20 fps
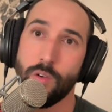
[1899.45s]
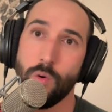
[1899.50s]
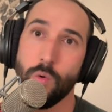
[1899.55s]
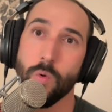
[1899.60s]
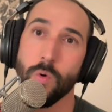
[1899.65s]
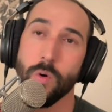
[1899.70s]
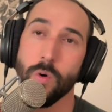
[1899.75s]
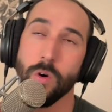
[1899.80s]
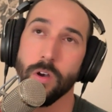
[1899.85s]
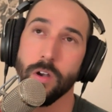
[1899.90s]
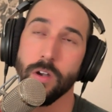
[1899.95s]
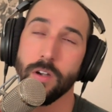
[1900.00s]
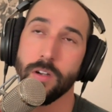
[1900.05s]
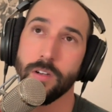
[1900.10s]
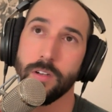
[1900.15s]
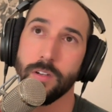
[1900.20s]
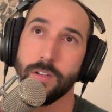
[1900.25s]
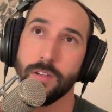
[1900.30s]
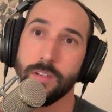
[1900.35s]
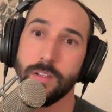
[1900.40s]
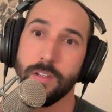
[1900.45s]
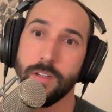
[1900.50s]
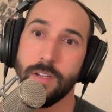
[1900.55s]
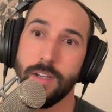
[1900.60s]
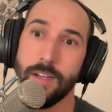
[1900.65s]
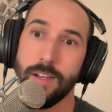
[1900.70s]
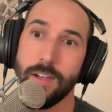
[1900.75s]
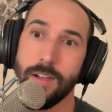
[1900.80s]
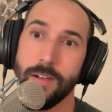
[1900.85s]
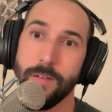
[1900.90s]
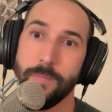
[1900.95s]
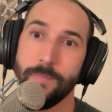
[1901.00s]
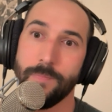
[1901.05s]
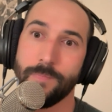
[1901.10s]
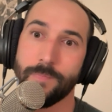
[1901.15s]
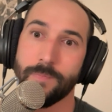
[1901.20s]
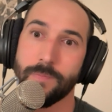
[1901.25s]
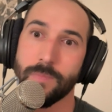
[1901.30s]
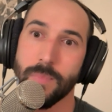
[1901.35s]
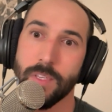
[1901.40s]
war
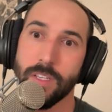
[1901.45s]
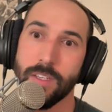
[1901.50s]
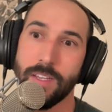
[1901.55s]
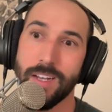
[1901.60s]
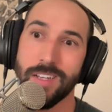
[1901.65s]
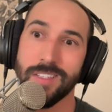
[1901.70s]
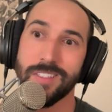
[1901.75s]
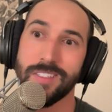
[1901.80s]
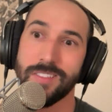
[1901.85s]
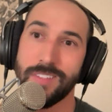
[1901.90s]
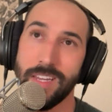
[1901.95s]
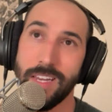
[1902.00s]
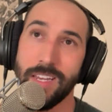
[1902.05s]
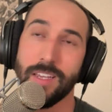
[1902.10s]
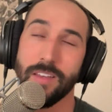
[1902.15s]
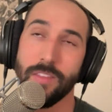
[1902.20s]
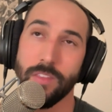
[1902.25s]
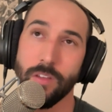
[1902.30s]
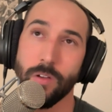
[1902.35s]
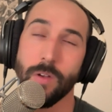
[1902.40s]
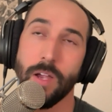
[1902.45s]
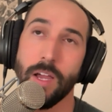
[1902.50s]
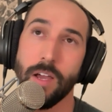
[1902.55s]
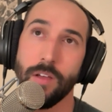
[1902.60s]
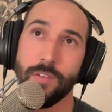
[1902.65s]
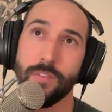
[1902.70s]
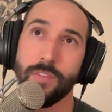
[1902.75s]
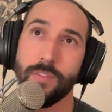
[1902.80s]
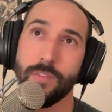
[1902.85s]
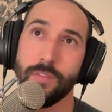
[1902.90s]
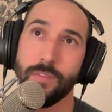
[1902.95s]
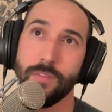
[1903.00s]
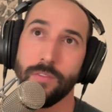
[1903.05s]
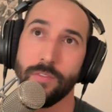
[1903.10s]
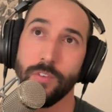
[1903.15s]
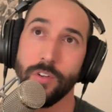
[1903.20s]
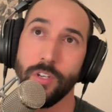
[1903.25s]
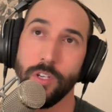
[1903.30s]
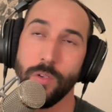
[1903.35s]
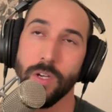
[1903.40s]
um, kind of stake in the ground
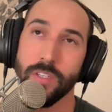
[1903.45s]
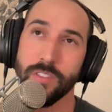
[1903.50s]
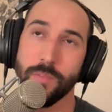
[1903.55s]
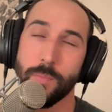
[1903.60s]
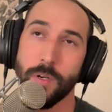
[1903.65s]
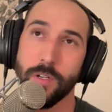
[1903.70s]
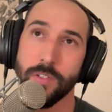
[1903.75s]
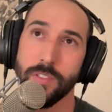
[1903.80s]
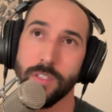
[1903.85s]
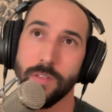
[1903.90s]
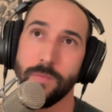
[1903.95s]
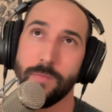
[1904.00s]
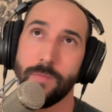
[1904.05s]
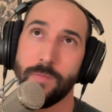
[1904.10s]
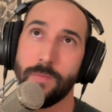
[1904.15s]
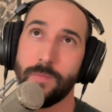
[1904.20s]
for you as a person.